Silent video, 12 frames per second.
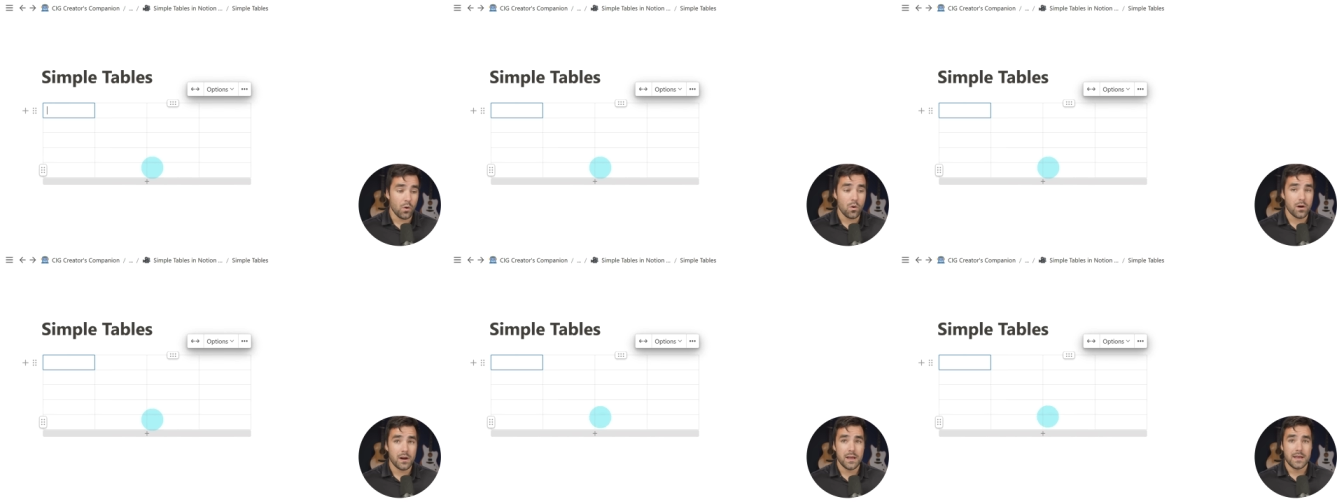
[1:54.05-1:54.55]

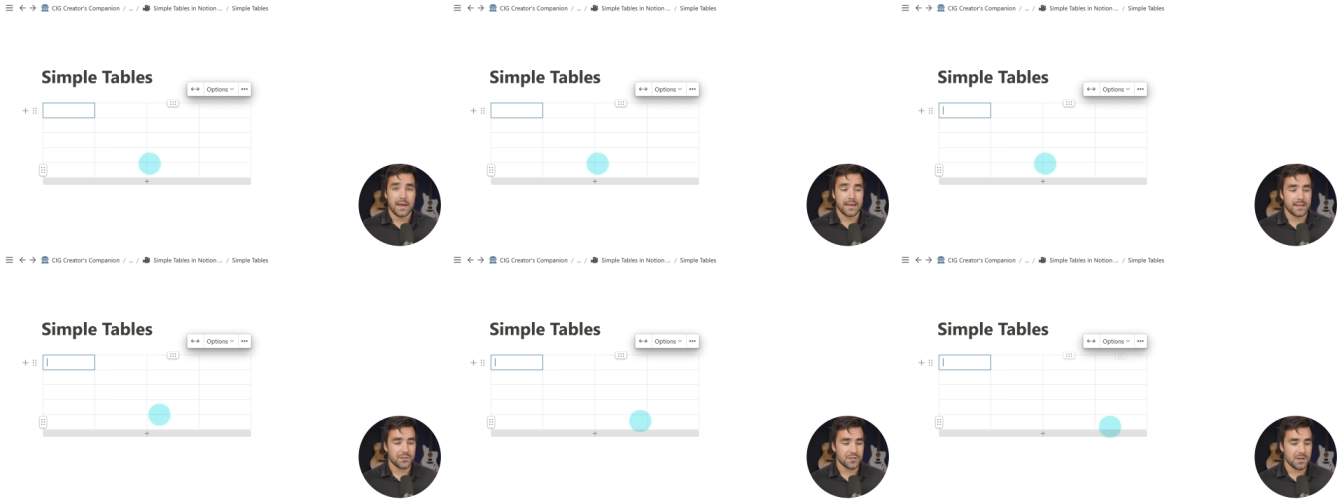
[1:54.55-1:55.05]
or I
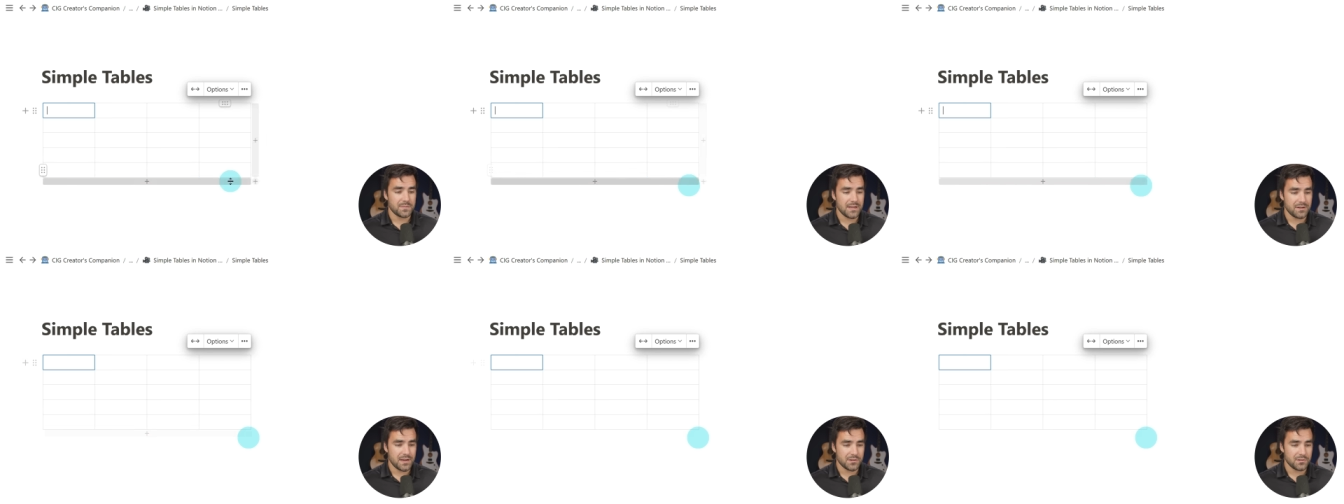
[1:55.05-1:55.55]
can actually come
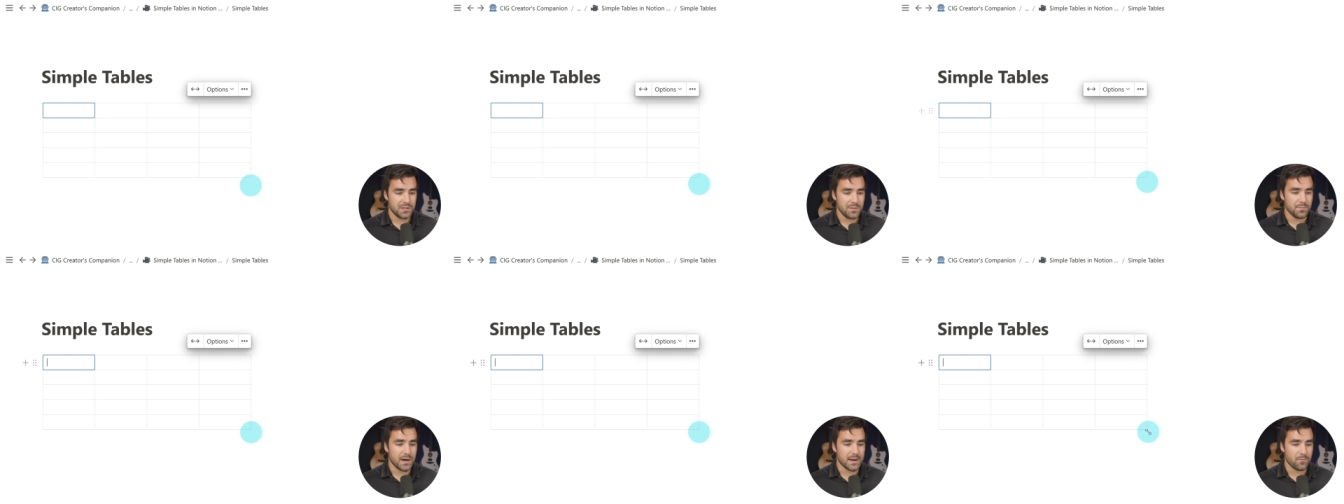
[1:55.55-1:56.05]
down here to the
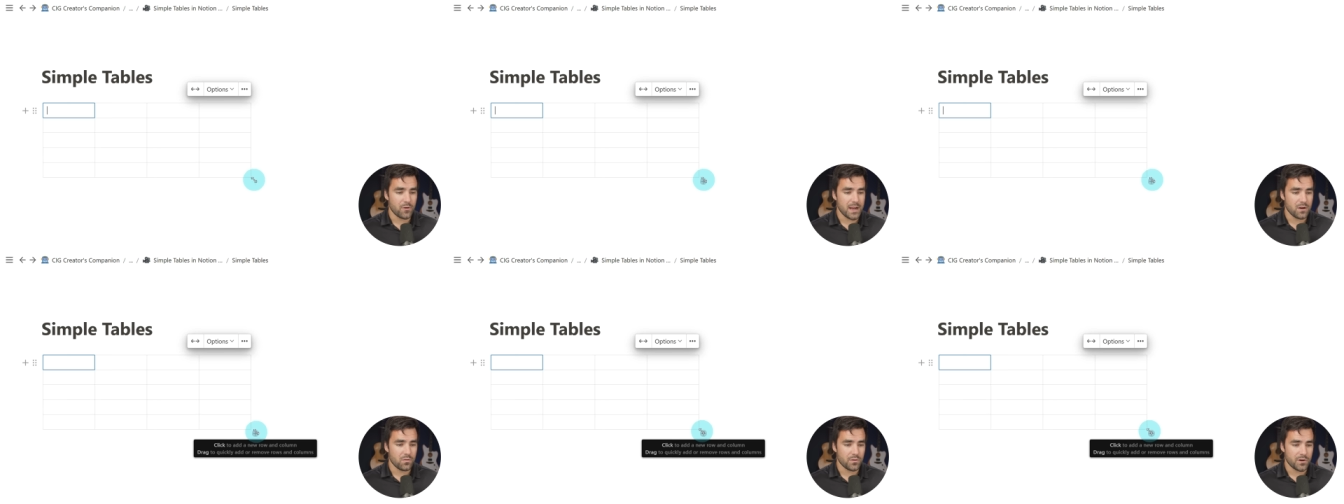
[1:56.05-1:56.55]
bottom
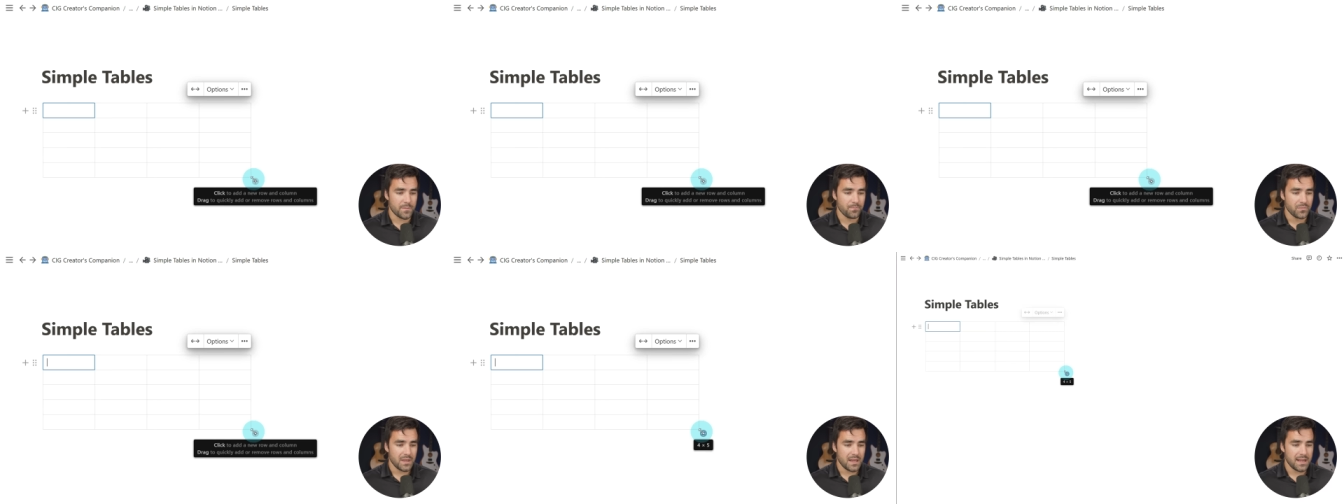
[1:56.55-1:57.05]
right corner
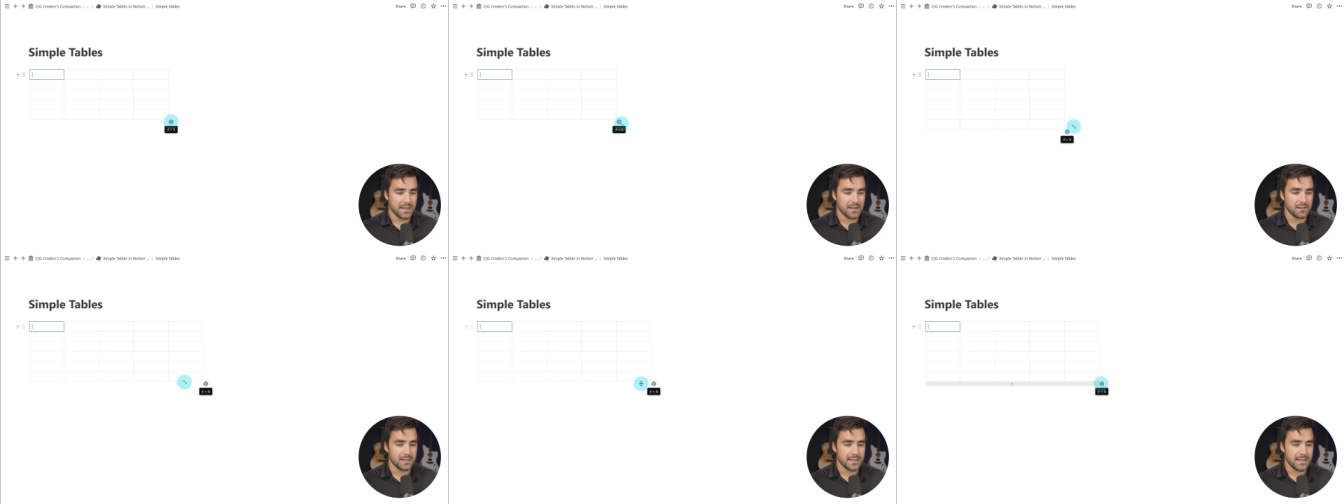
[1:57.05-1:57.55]
and I
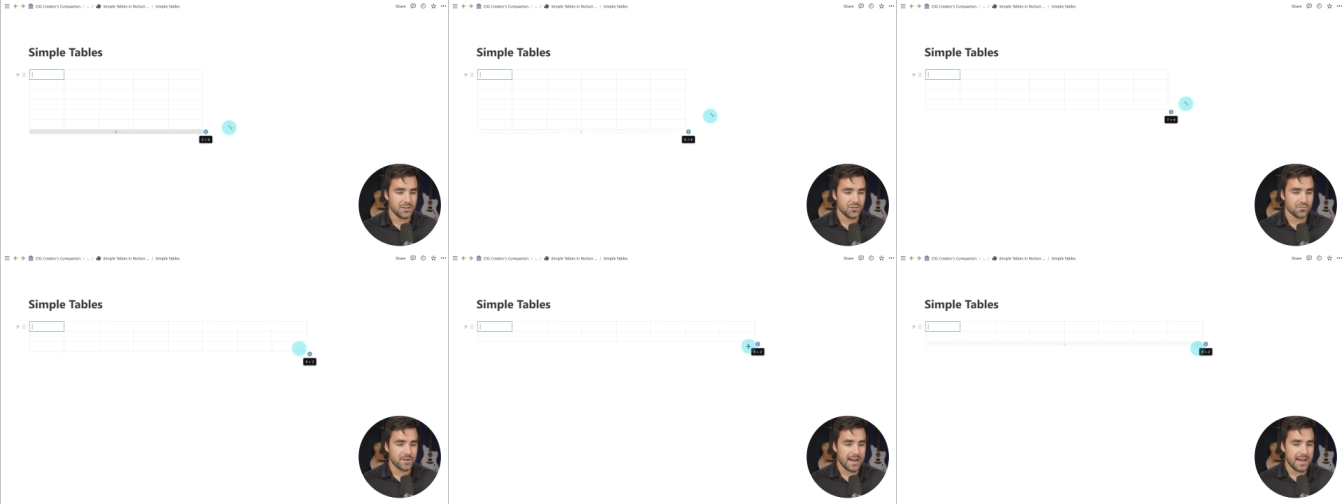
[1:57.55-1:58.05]
can click and
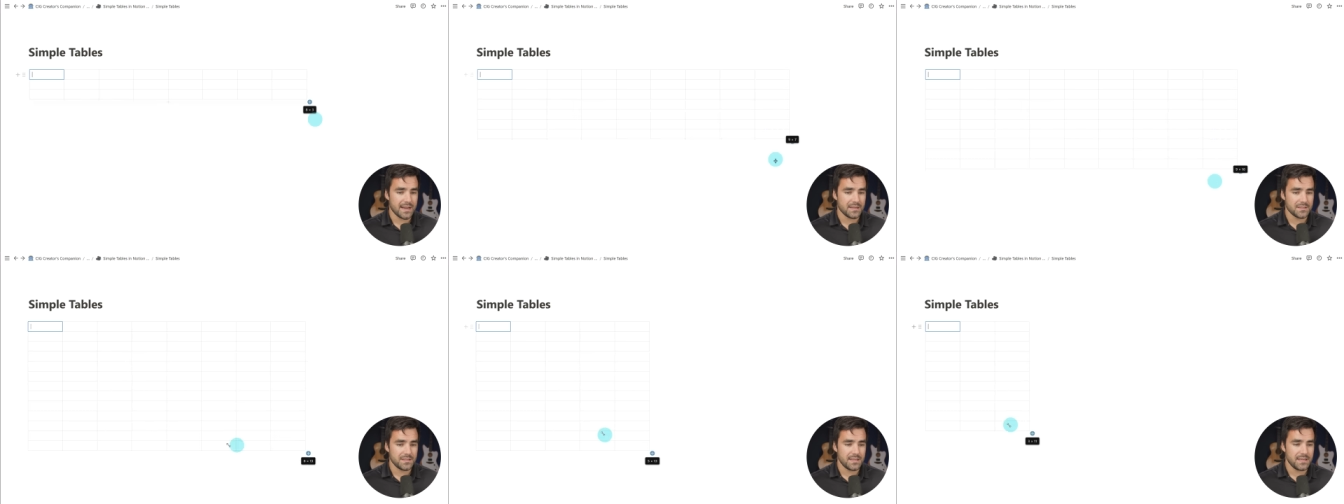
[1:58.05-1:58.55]

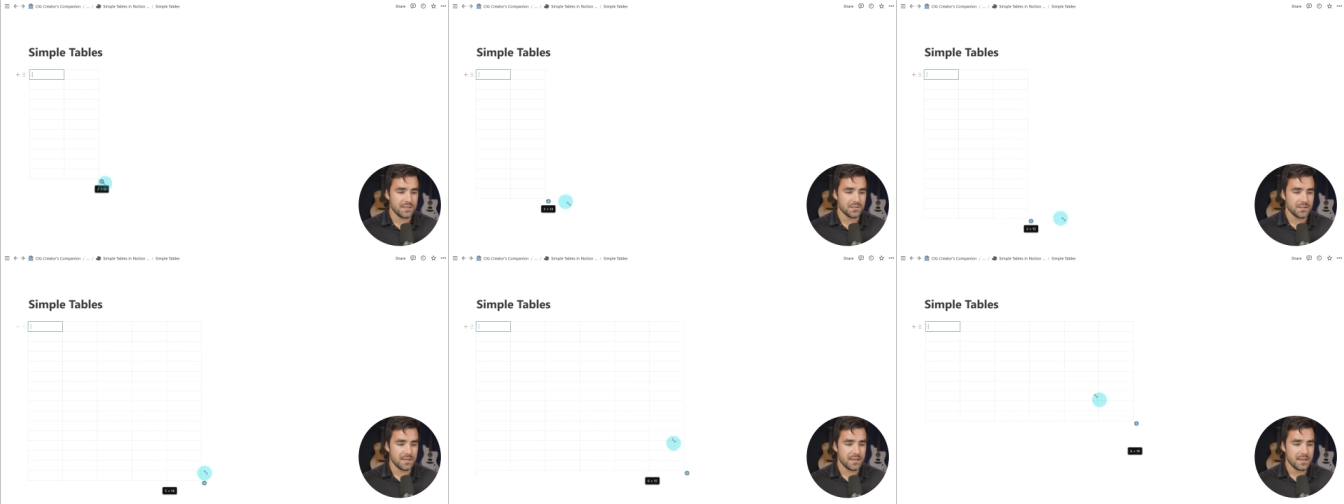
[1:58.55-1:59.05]
drag to
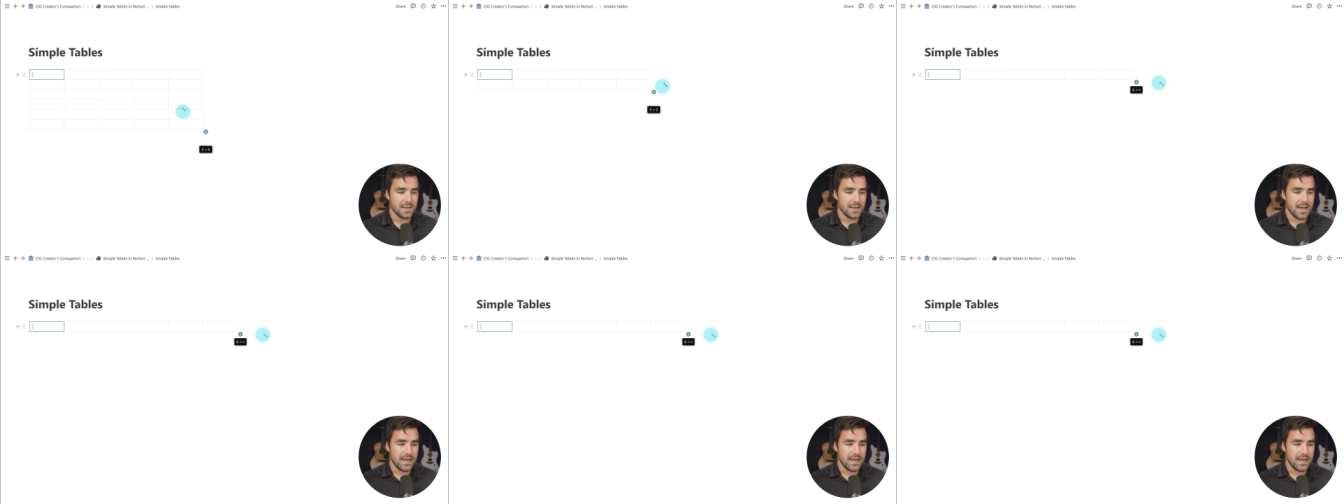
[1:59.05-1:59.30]
easily